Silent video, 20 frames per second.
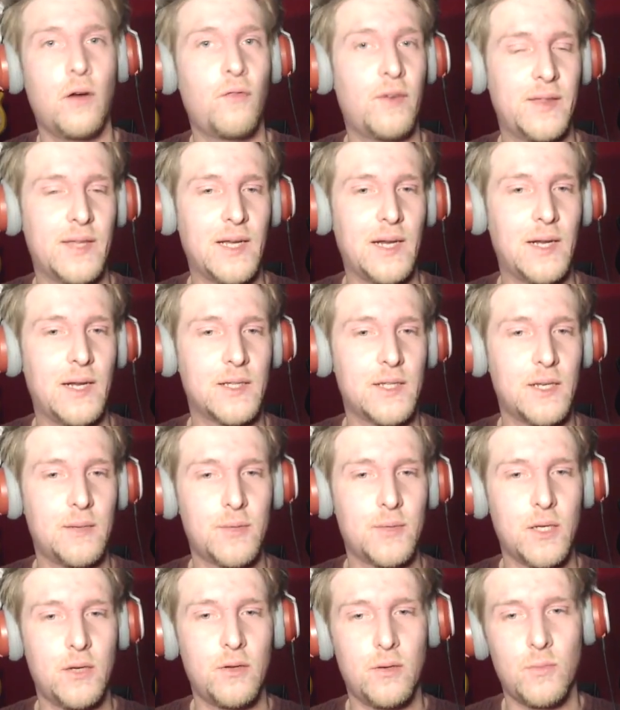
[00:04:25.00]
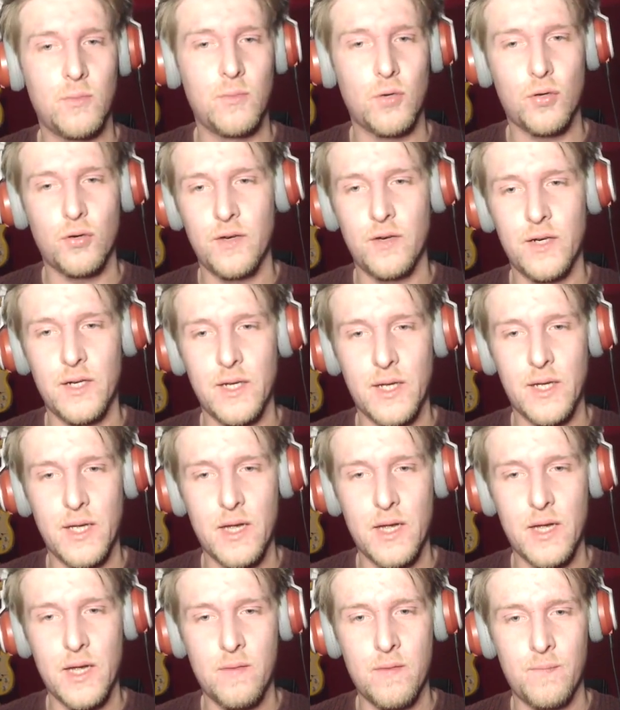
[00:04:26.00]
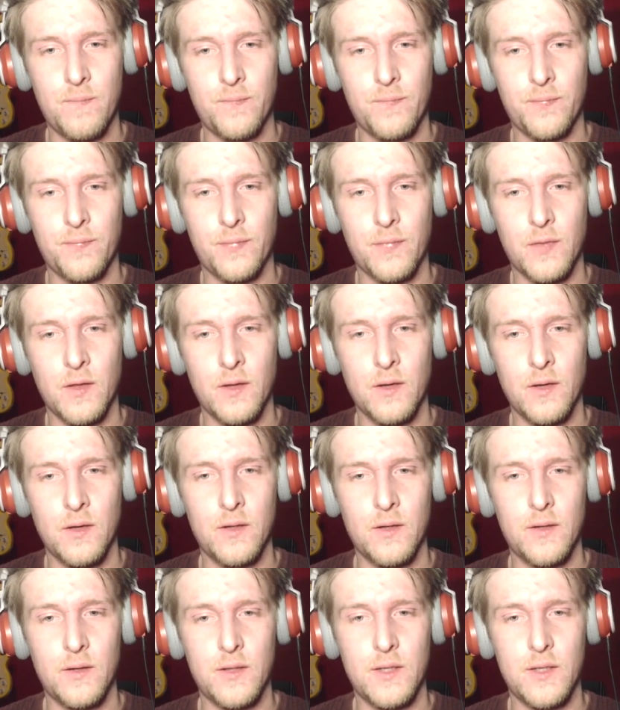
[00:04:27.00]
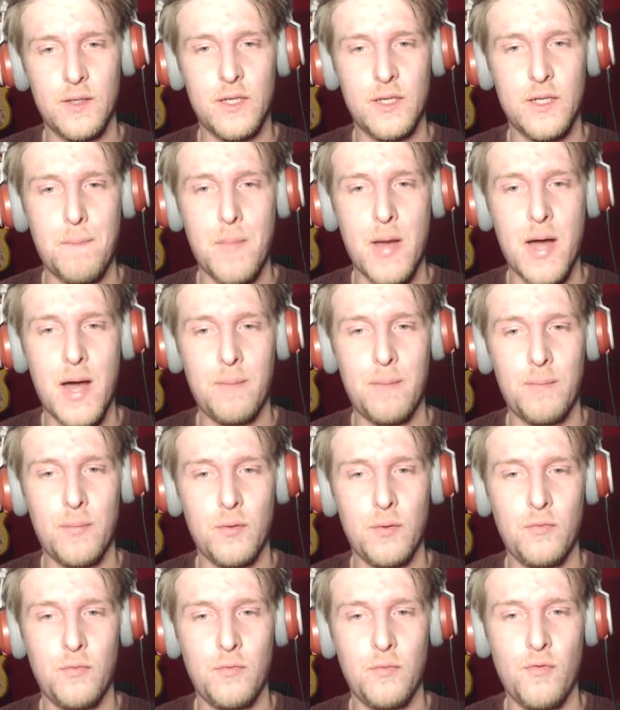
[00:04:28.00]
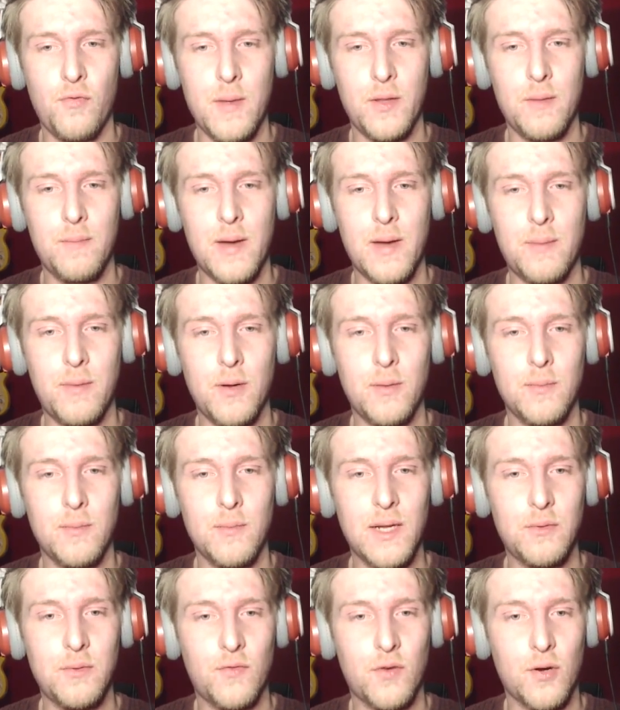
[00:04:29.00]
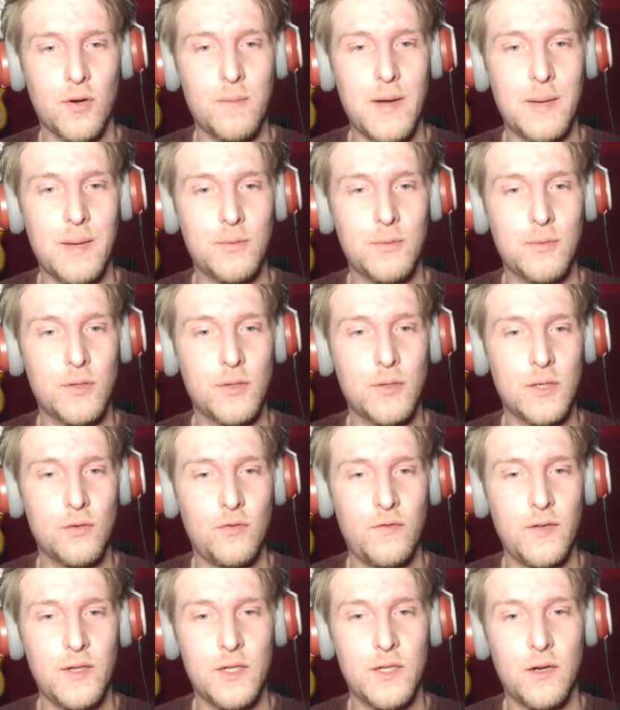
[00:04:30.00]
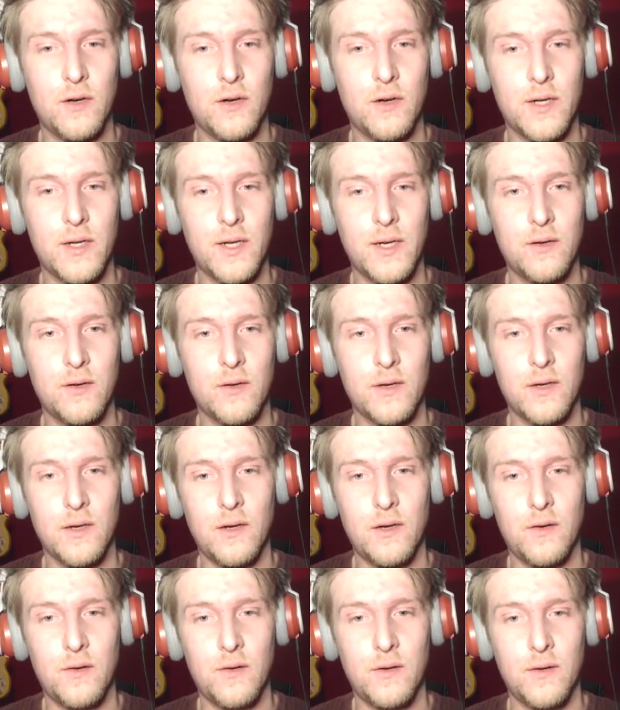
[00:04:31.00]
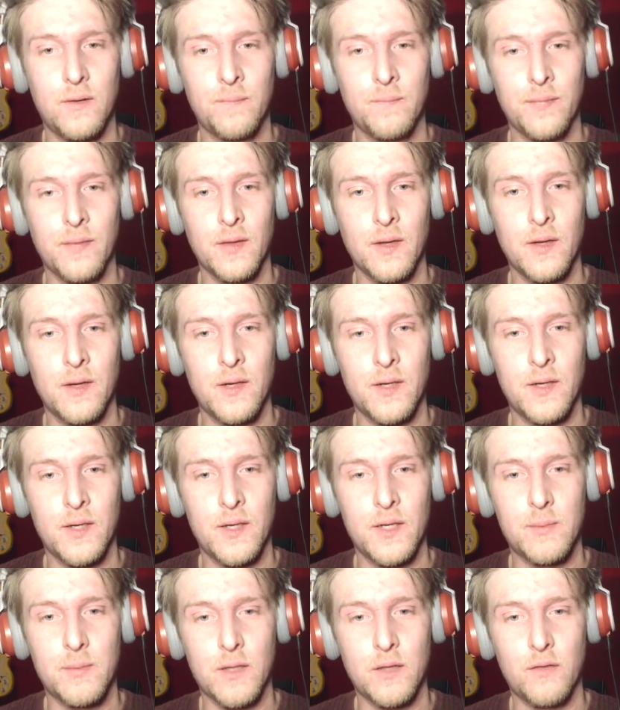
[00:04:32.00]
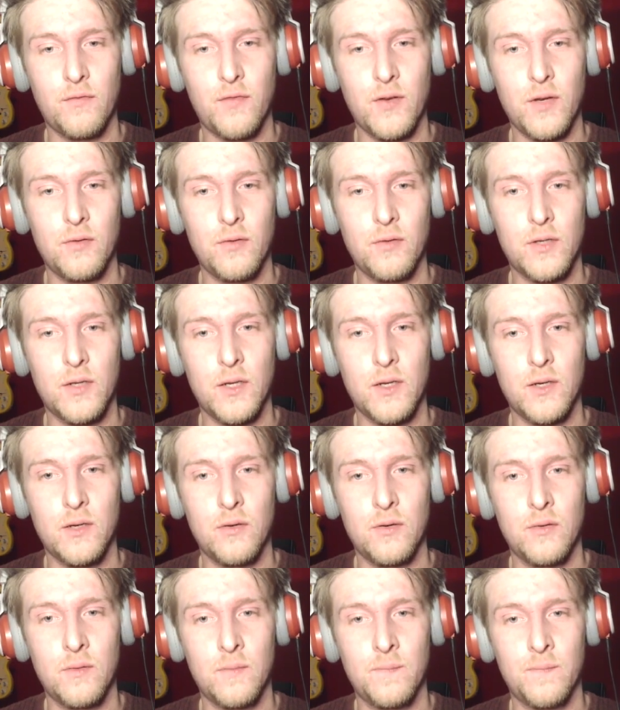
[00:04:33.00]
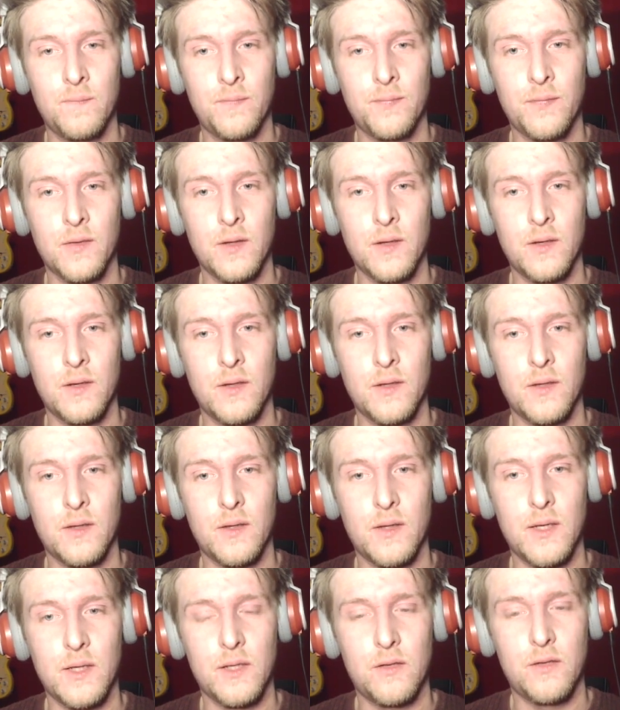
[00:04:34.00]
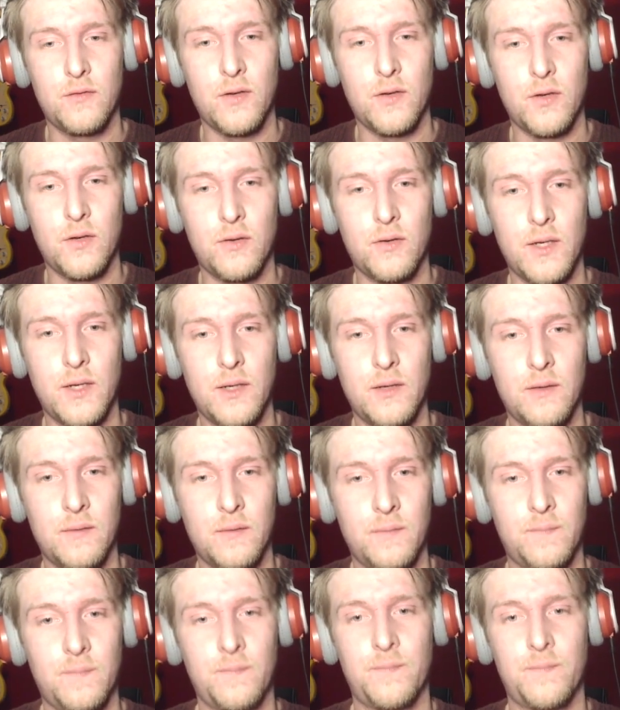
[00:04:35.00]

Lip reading: I read that last episode, I'm not going to read it again. This is a map. We remember the map. I'm glad we've got a map because it's awfully dark in here, not going to lie. Inspect the photo. That's fine.